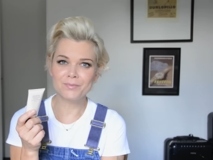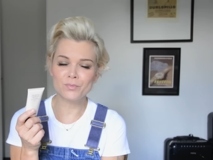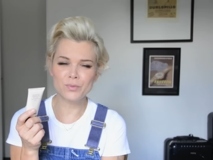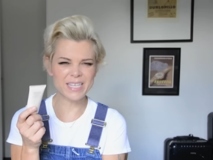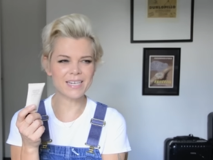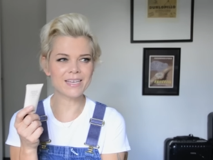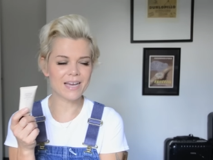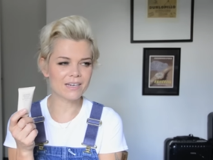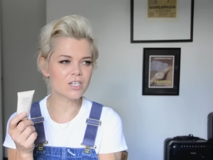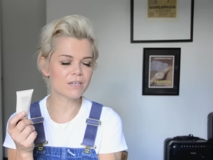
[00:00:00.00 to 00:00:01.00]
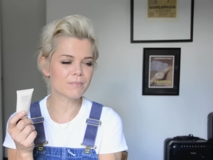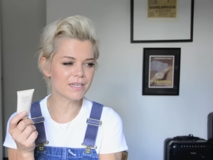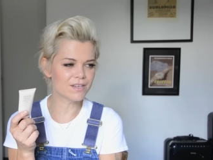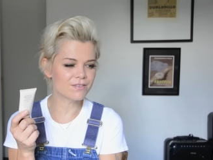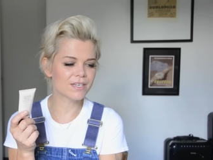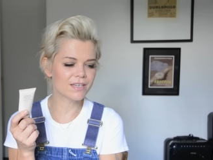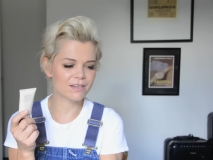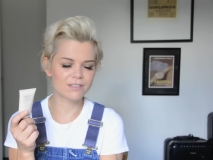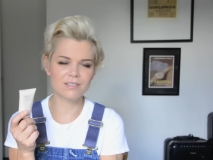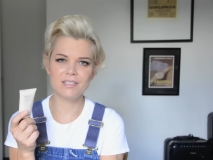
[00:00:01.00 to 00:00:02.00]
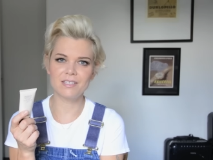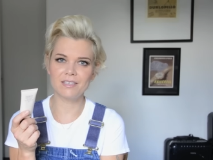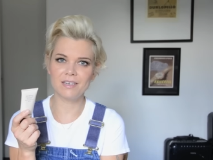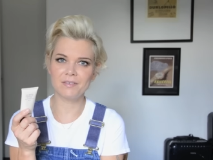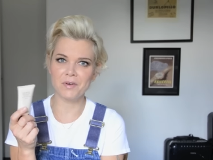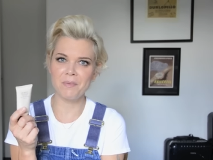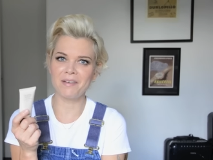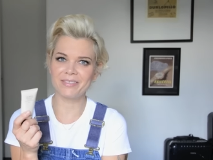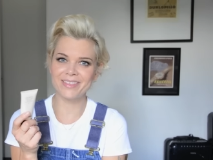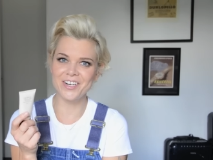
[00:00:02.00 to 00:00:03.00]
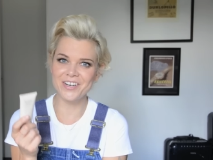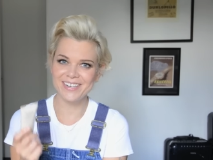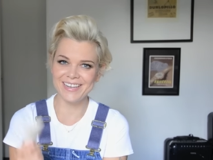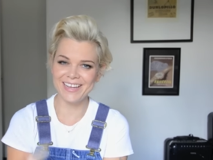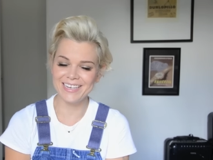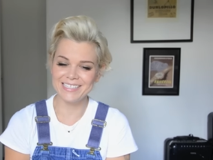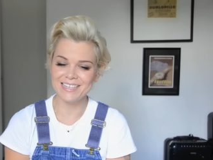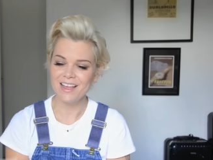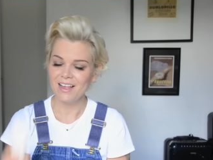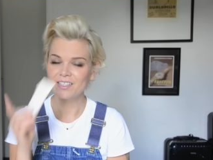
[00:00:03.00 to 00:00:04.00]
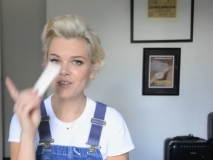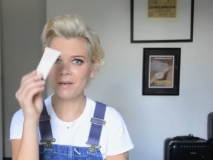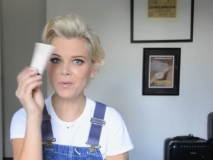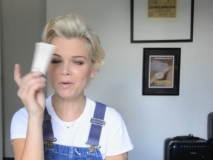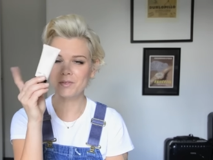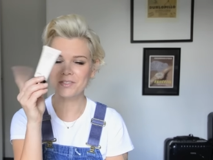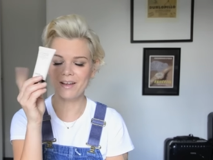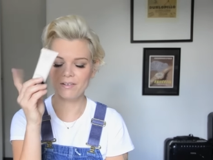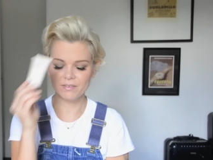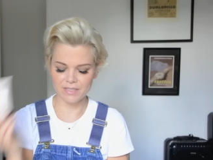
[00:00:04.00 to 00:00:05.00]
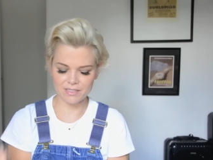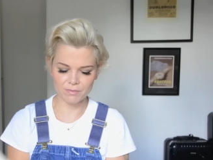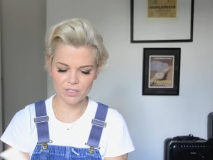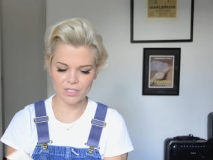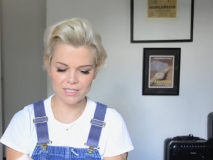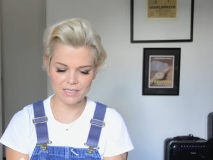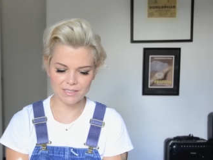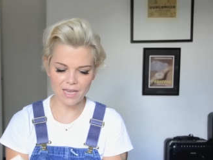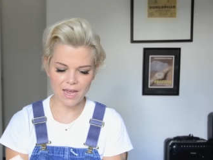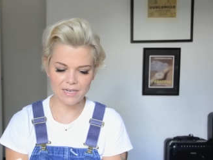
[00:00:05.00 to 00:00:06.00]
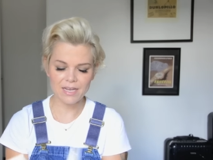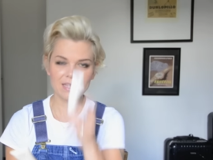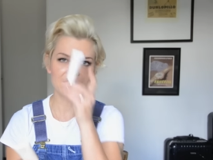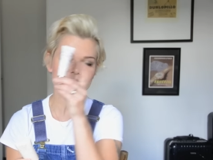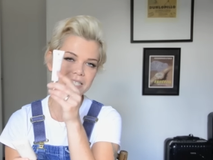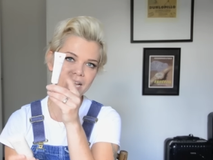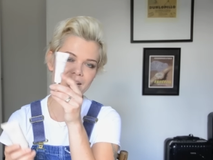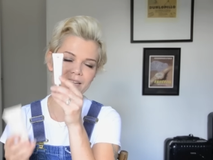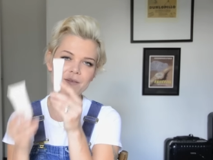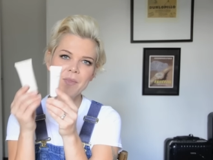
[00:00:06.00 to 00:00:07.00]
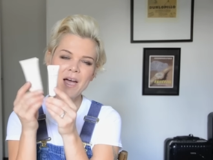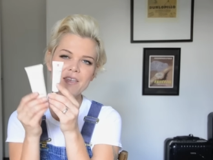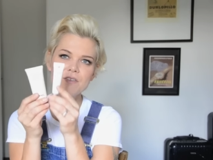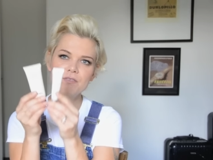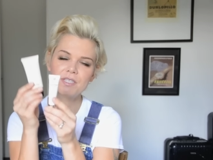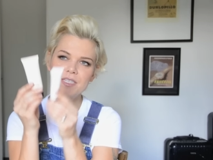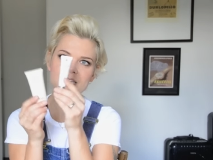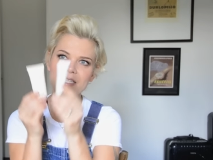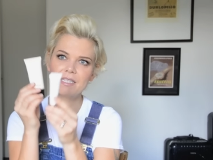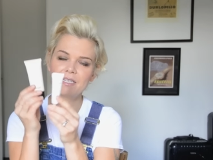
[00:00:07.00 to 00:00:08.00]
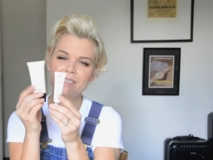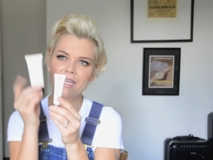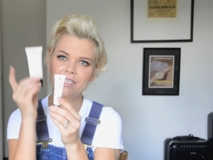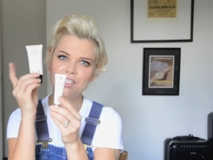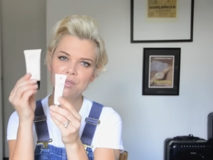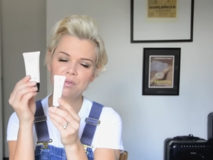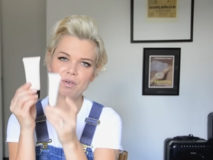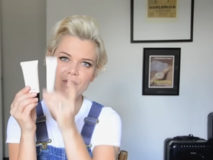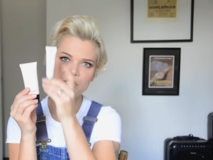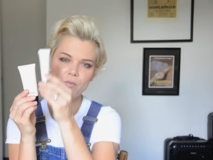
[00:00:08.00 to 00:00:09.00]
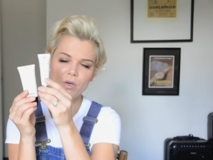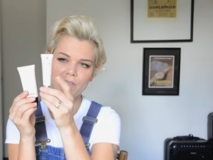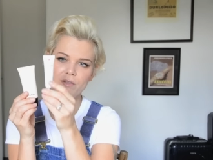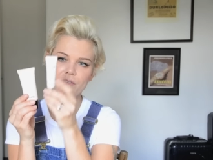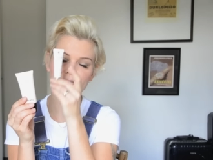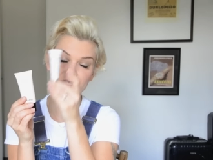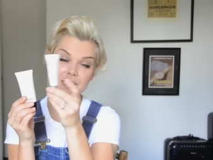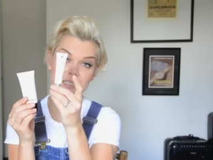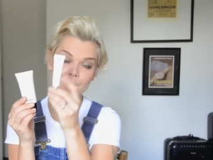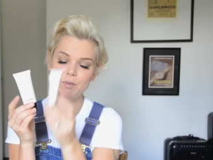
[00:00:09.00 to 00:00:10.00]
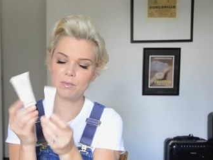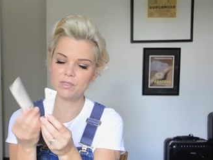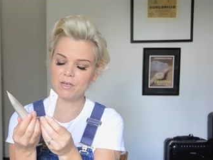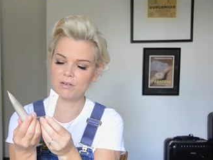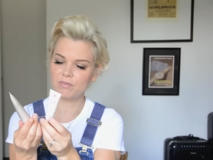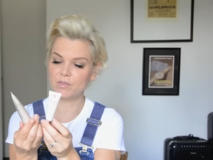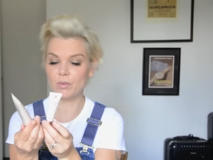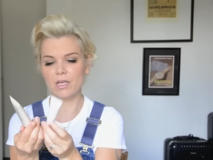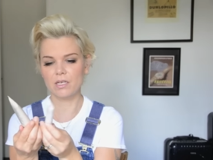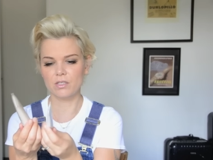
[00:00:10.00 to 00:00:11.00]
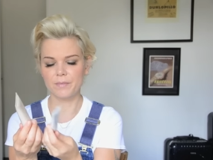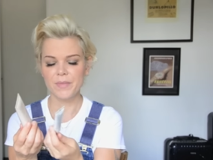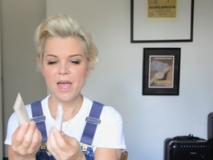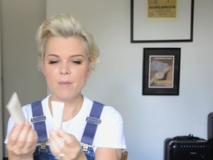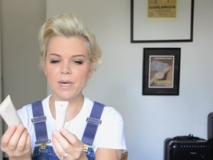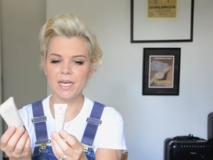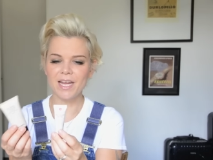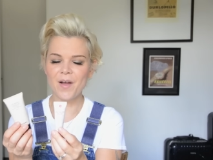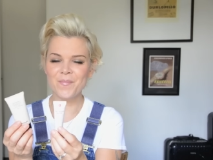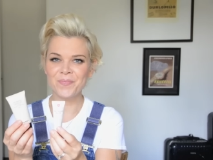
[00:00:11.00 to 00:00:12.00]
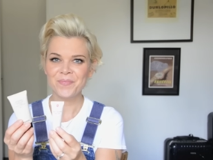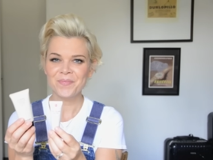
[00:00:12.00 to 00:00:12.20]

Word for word: really actually been using it consistently for about 30 days, so I'm almost out of this, which is sad. This, I use these in like 2/3 and 1/3. This I'm almost out of as well, actually. But